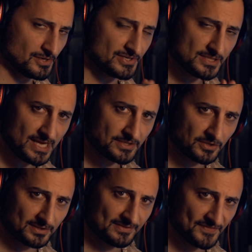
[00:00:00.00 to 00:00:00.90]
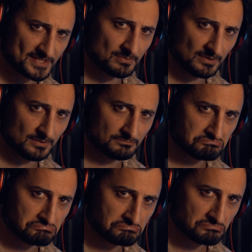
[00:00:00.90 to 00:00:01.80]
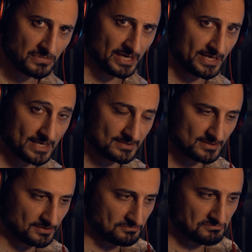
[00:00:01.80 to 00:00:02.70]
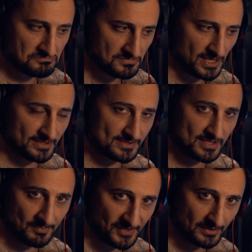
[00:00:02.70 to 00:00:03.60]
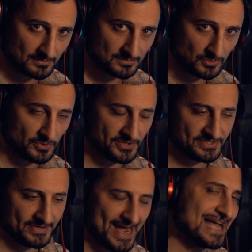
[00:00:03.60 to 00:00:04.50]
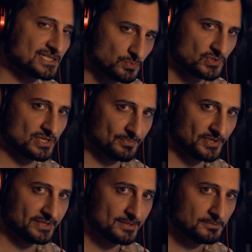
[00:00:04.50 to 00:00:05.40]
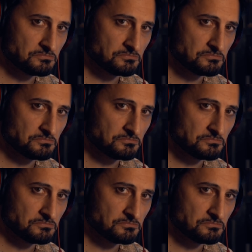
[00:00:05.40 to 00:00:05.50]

Is light not invisible unless it hits something or interacts with something?